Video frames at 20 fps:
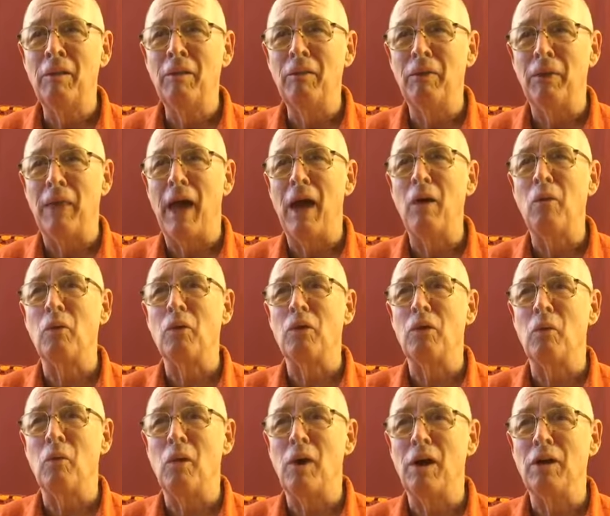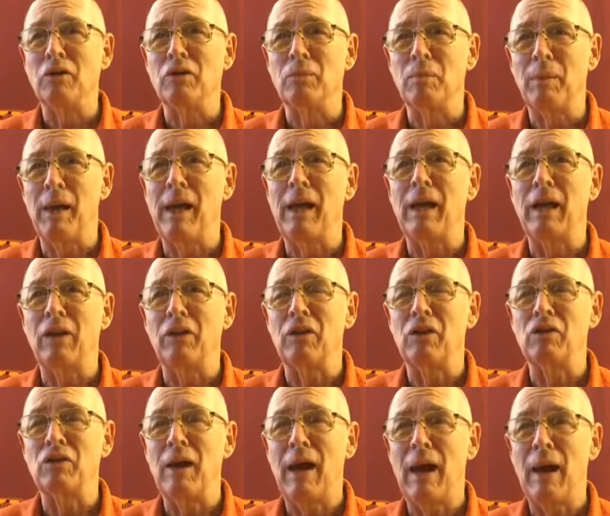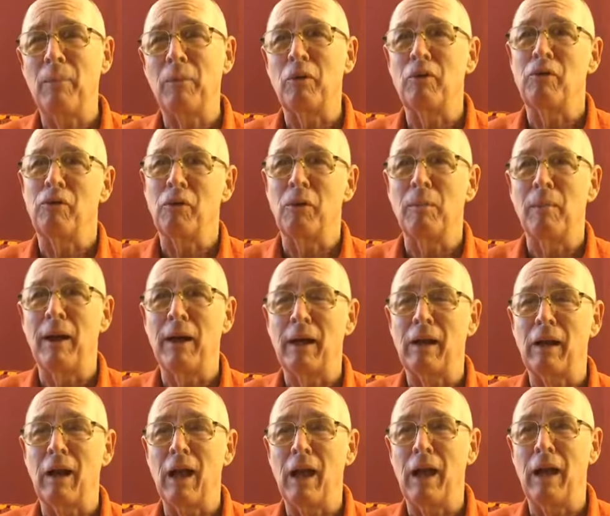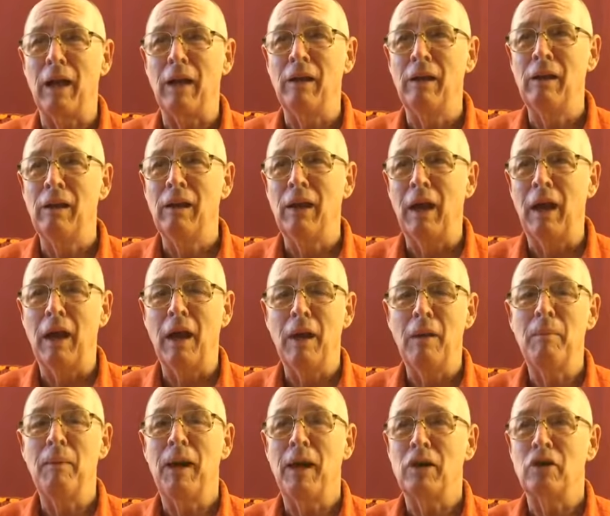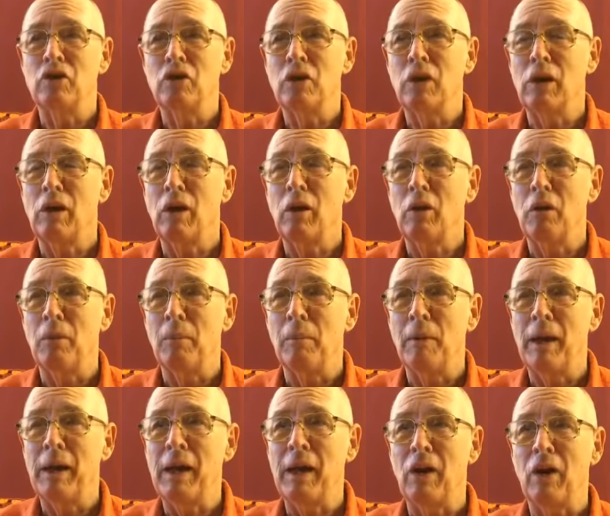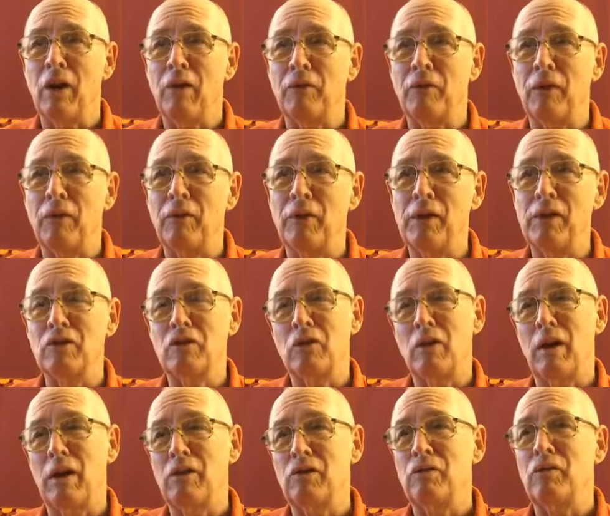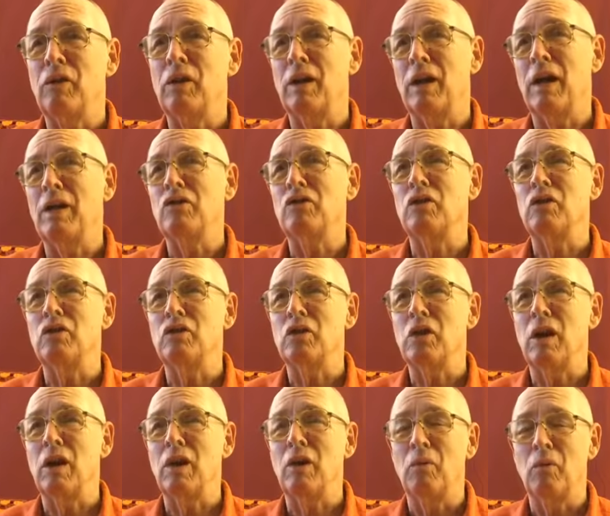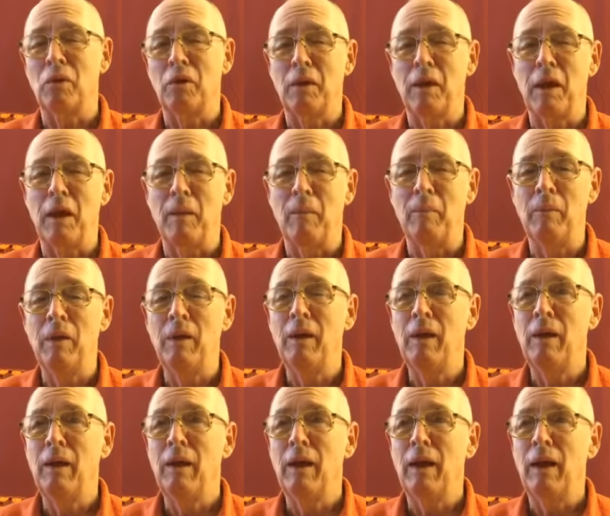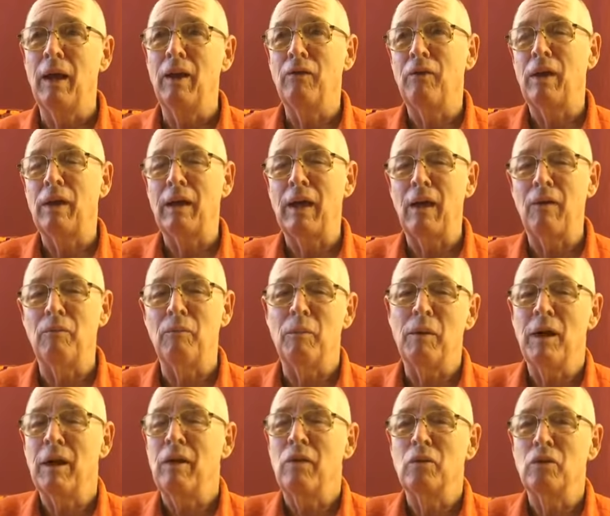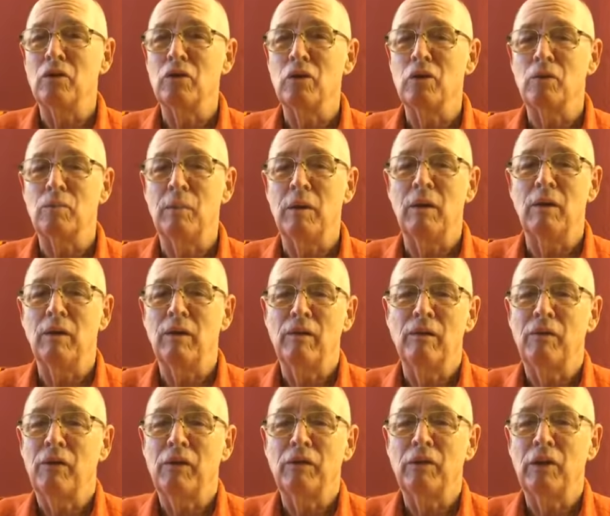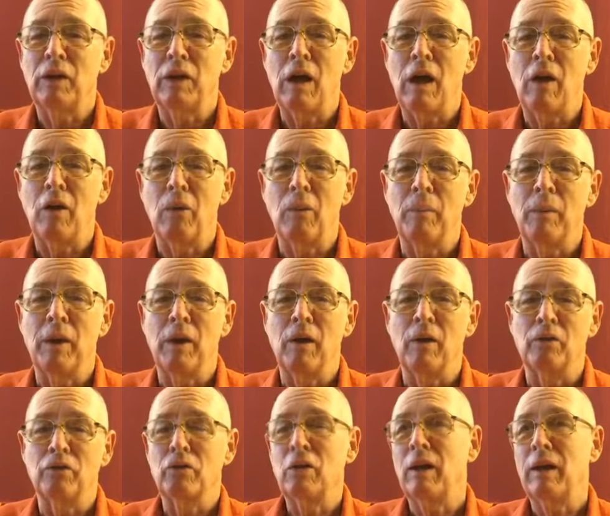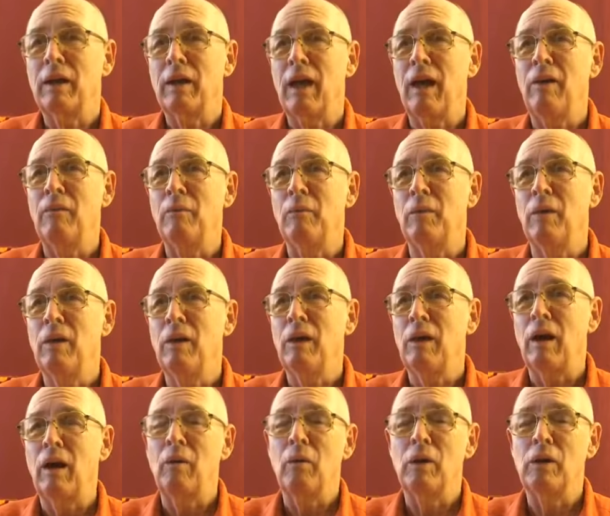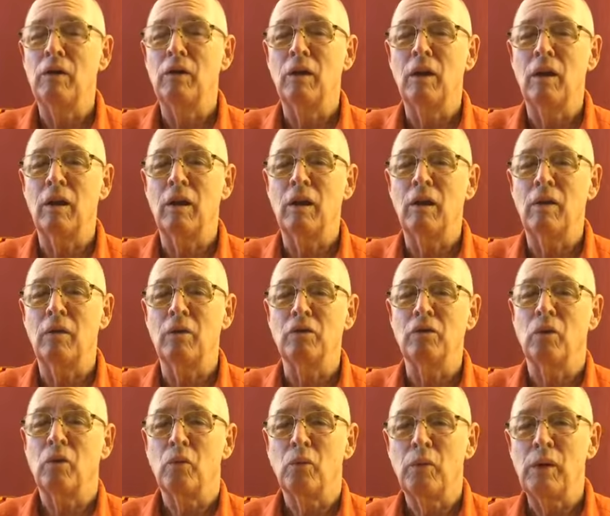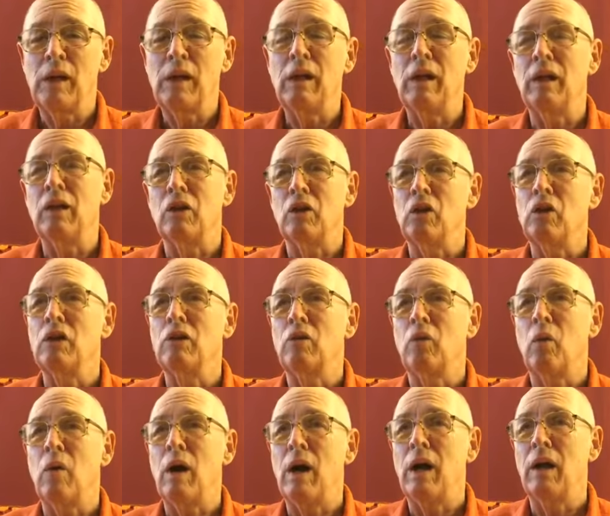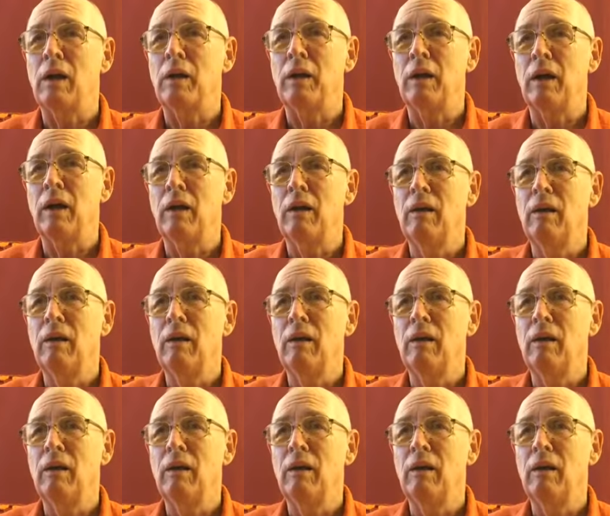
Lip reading: They were the ones making this happen for my client, and I made a shitload of money off of it, and so I figured I should share it with them. And if I gave them money, it would just be a $50 bill. So I gave them, there was a really good quality,